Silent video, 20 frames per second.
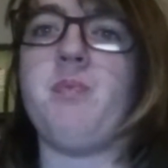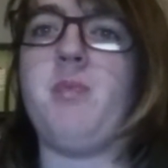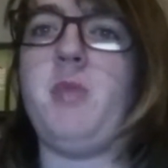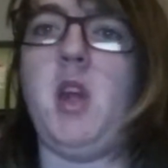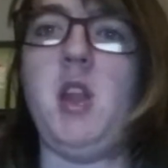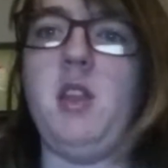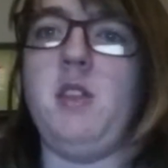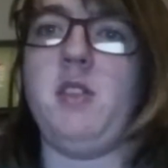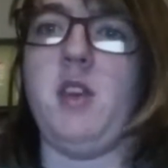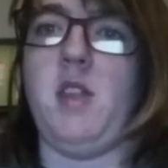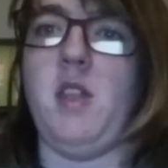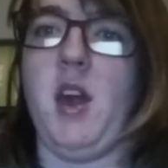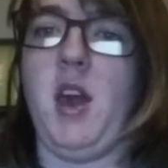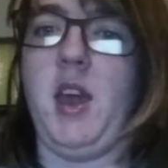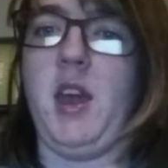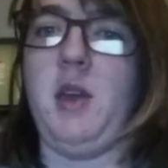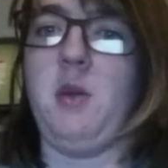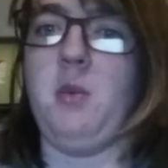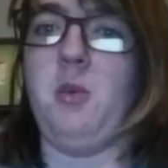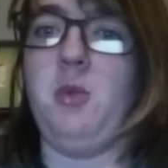They didn't say
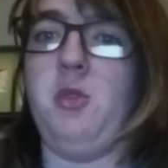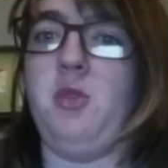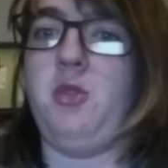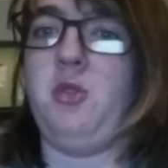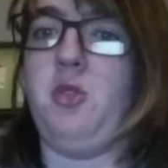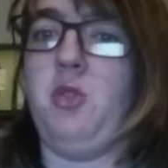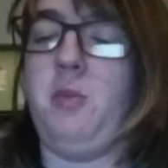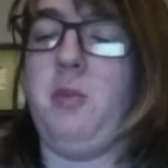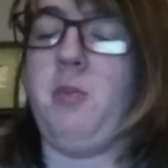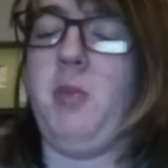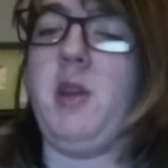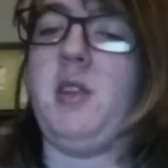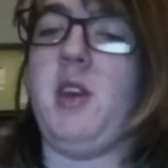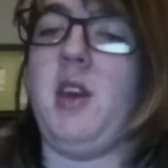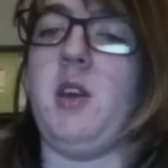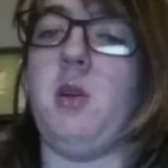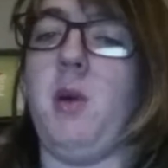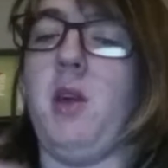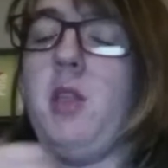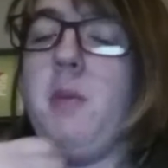that it was to
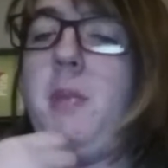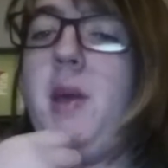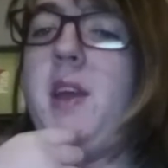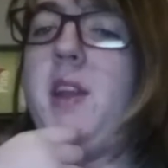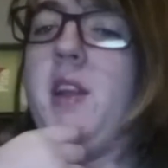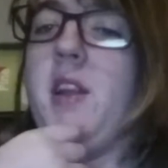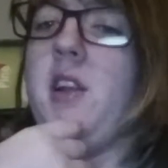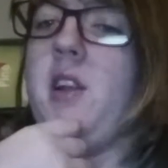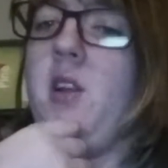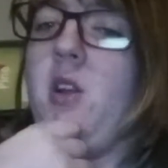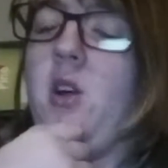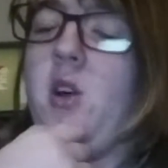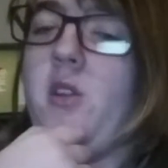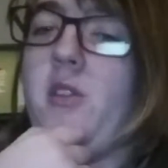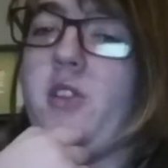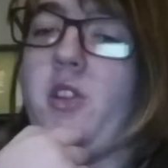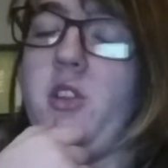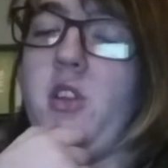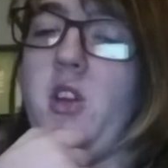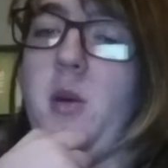take away the pain, and a lot
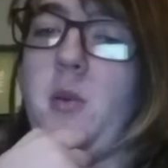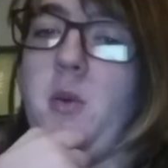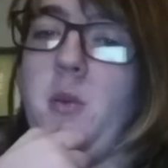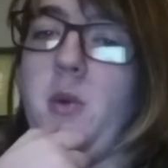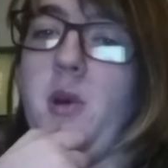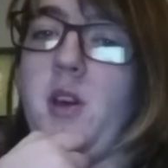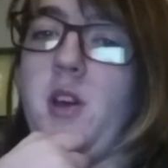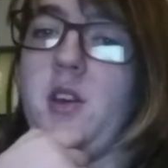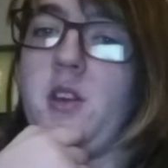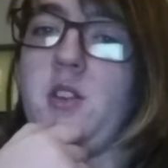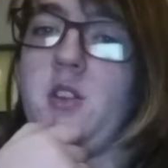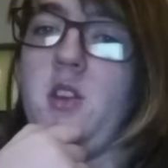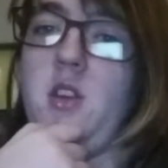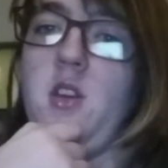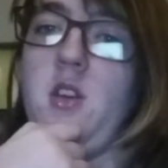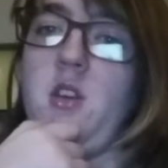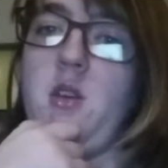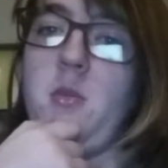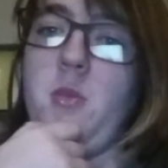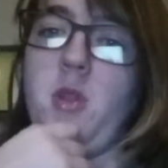of the time it worked,
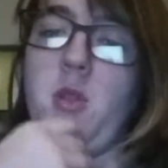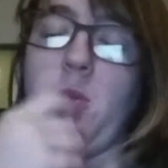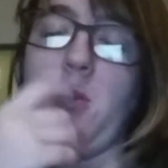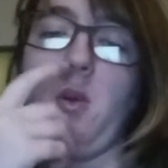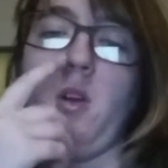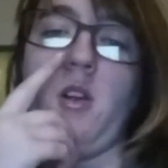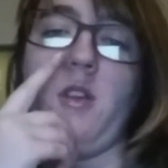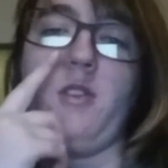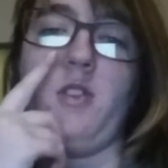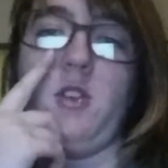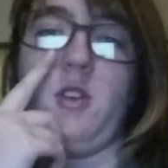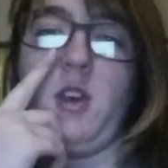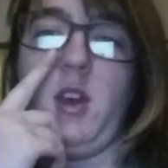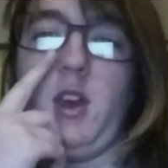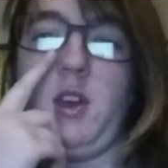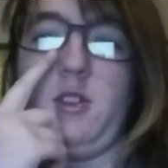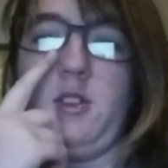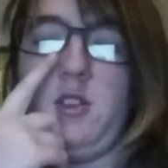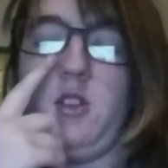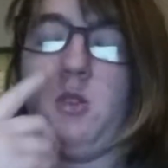but there were a few
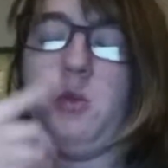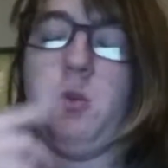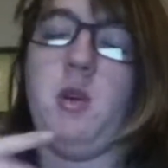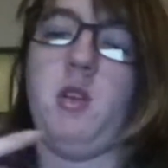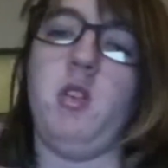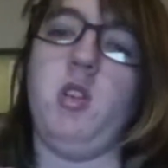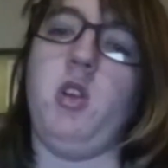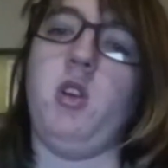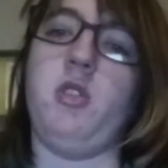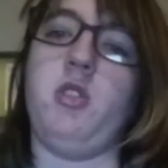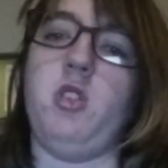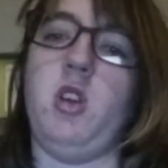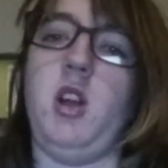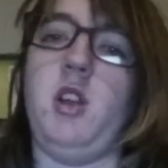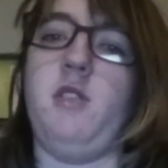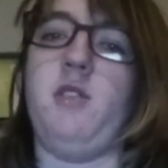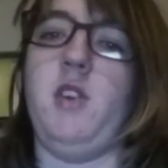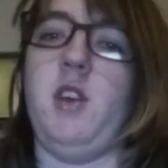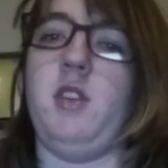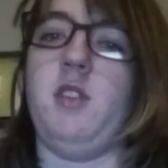cases where a lot of side
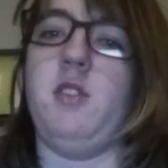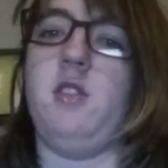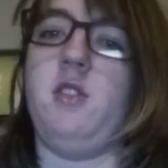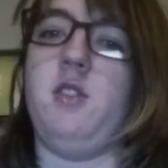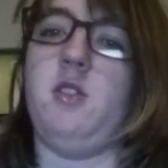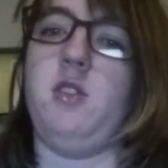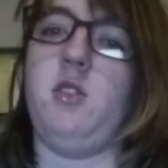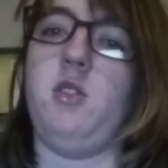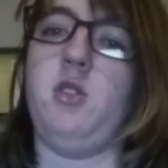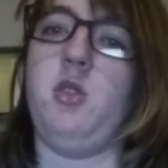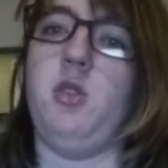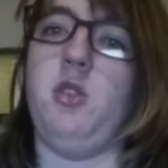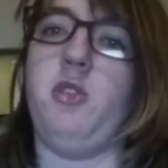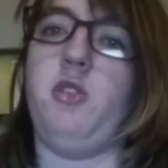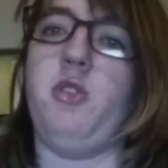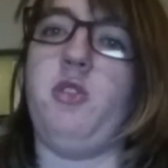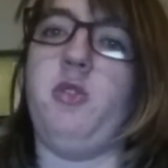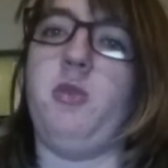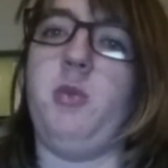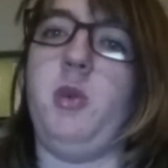effects, and sort
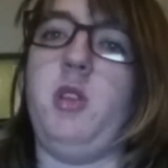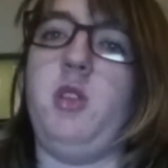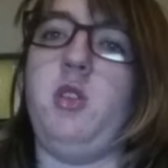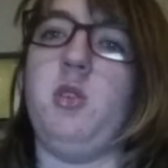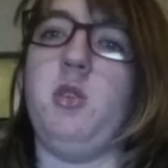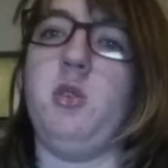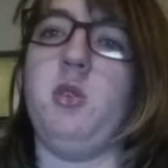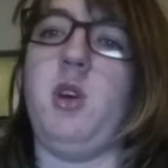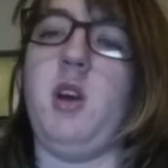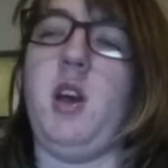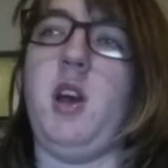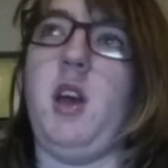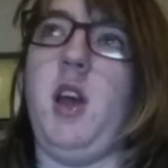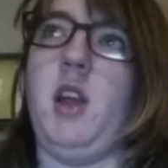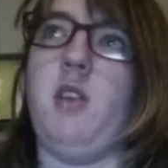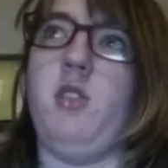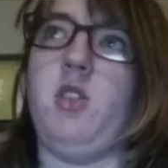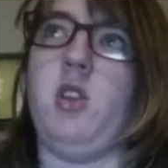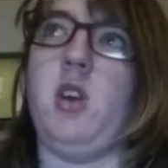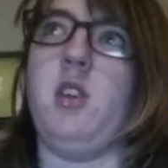of when you're
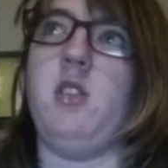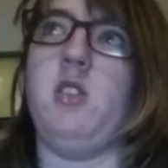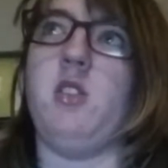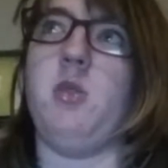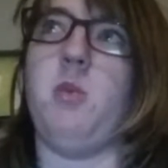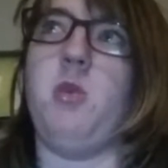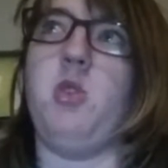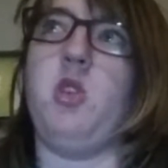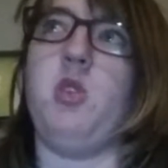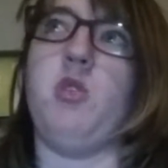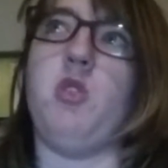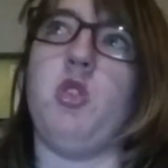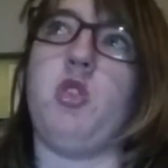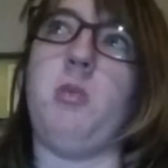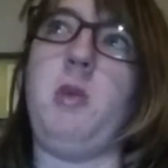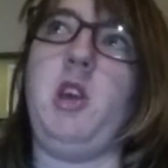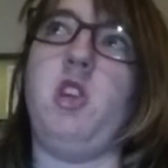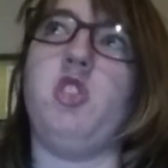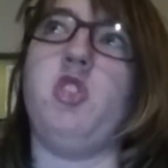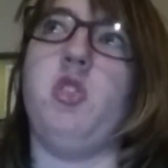advertising something, you've got
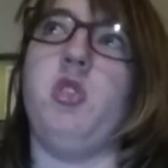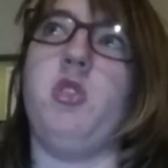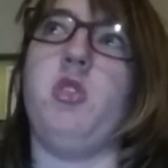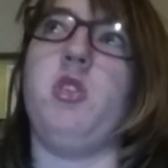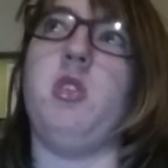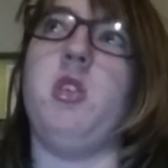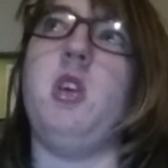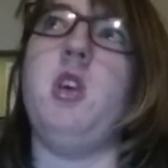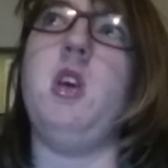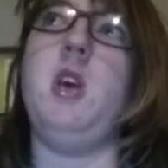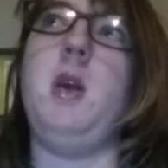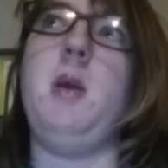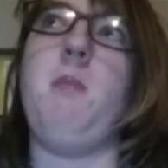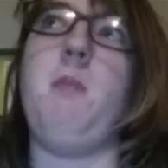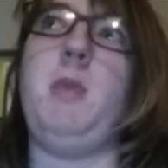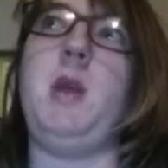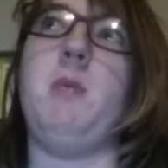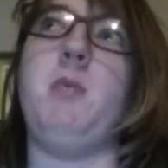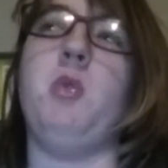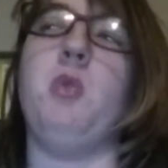to make sure that
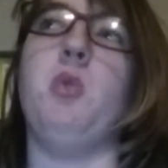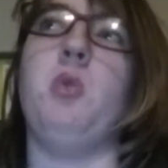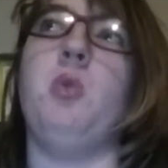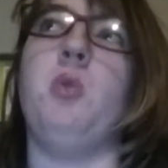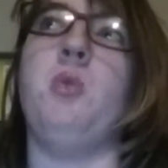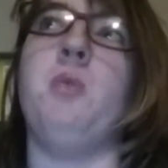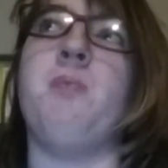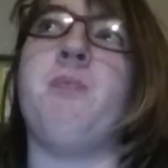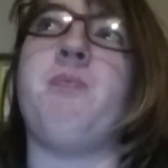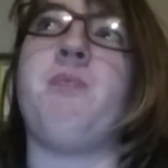people,